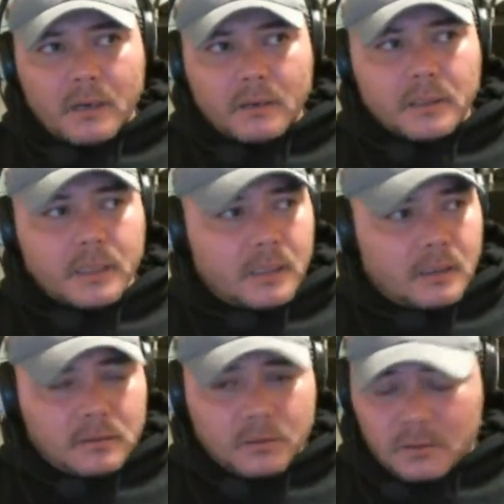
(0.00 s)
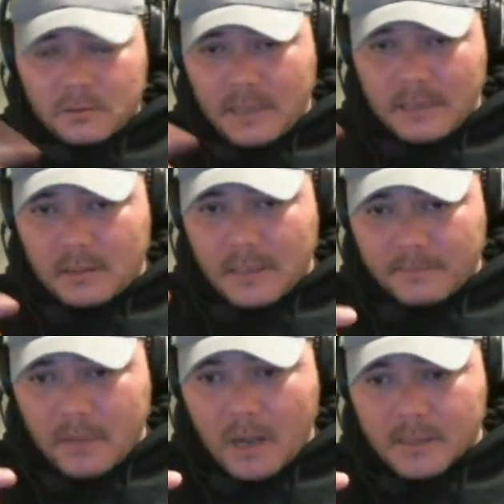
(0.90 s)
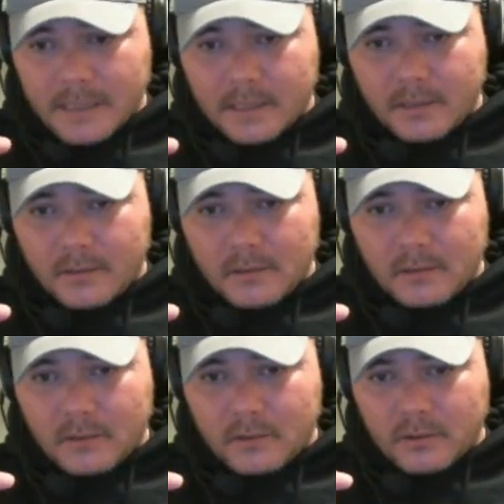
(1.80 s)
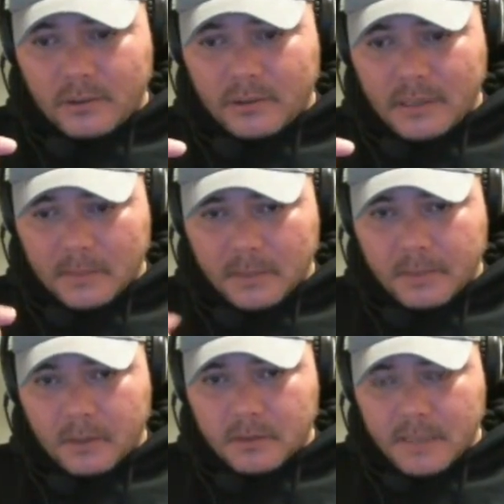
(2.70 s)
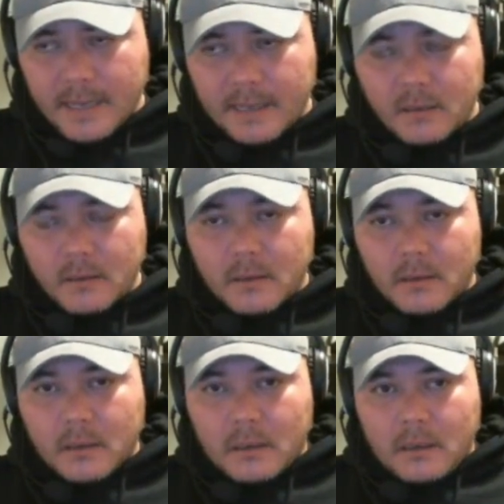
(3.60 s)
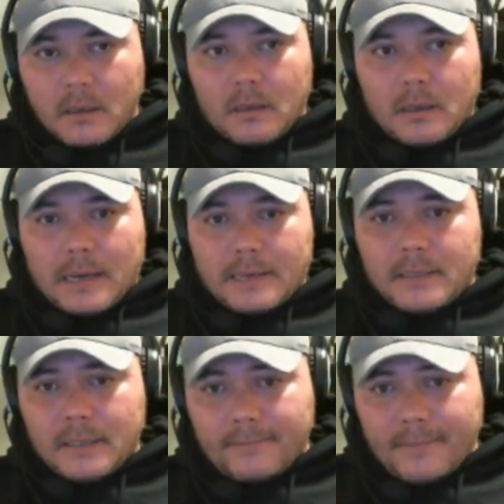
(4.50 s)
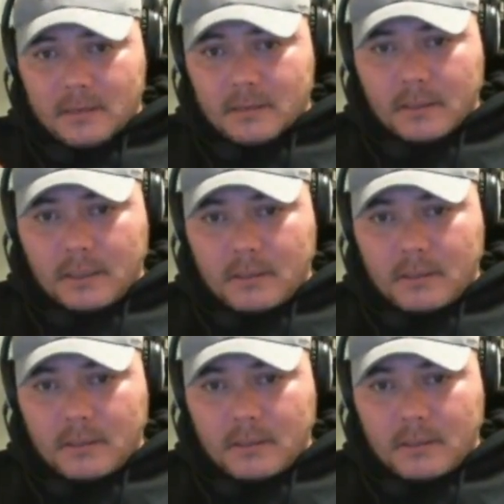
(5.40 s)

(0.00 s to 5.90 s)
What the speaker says: Ray, on that box I did earlier, and I'm gonna post that. I think